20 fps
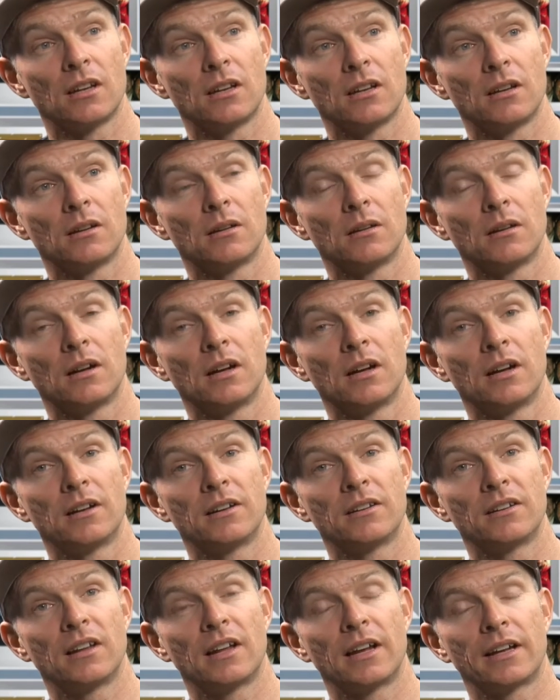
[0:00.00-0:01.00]
wow.
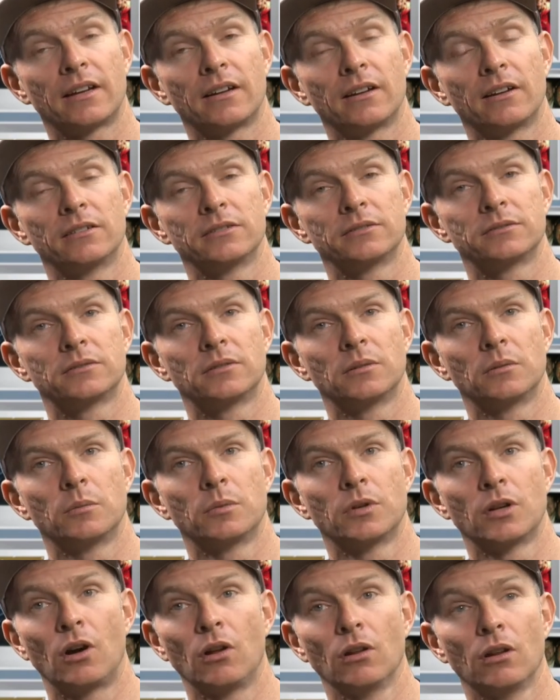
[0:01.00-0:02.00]
Uh, like uh,
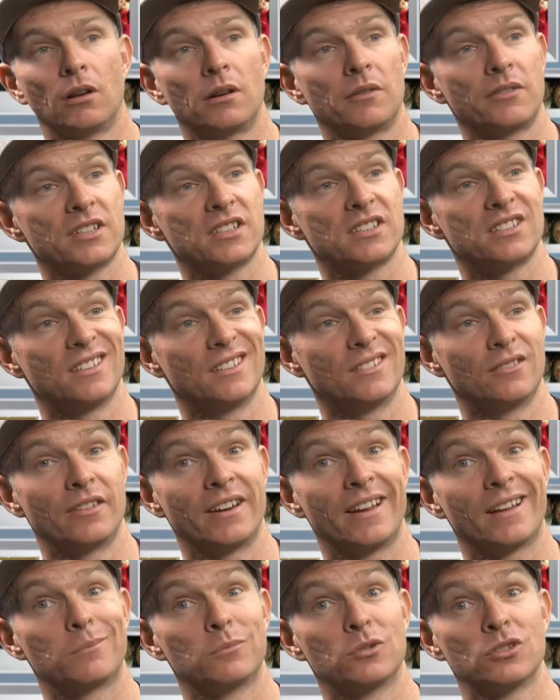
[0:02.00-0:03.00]
we, a whole lot of us did.
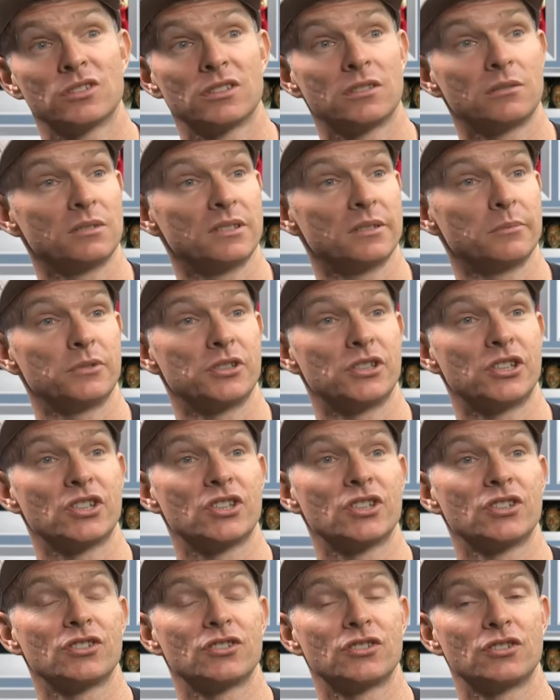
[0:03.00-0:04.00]
Riyadh Musa was a
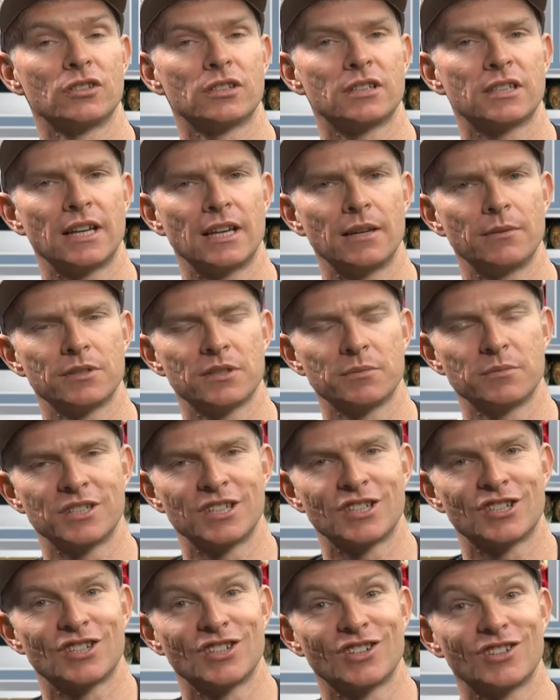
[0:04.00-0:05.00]
magician, Stuart Taylor was a
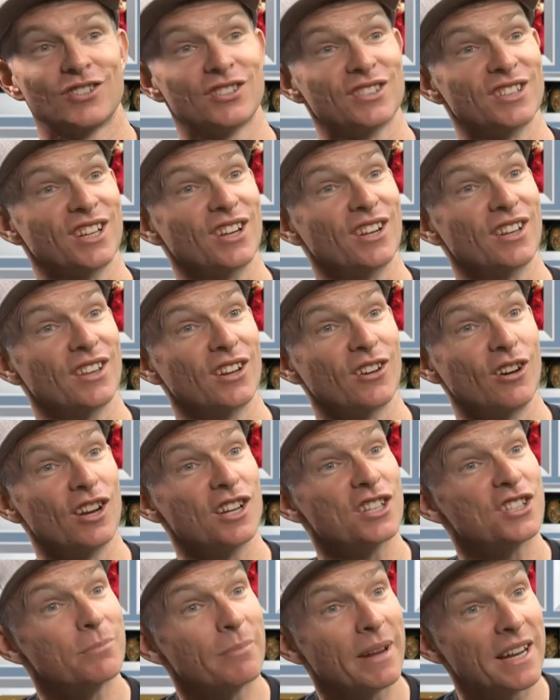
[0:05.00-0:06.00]
magician, because the, the
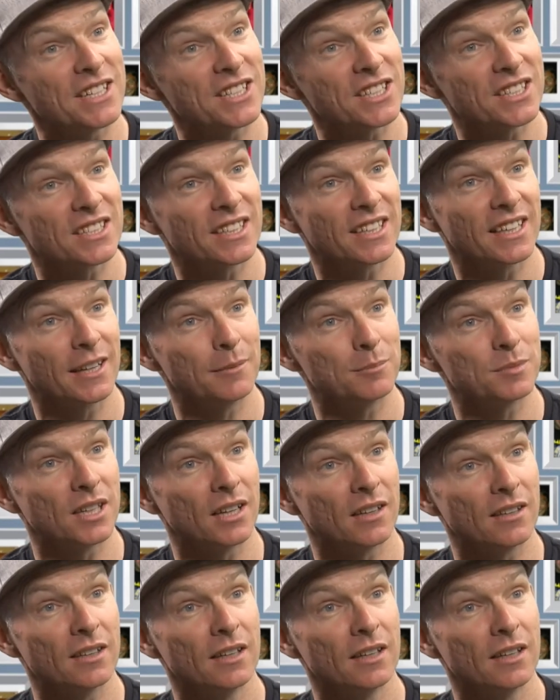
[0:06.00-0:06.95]
College of Magics in Cape Town.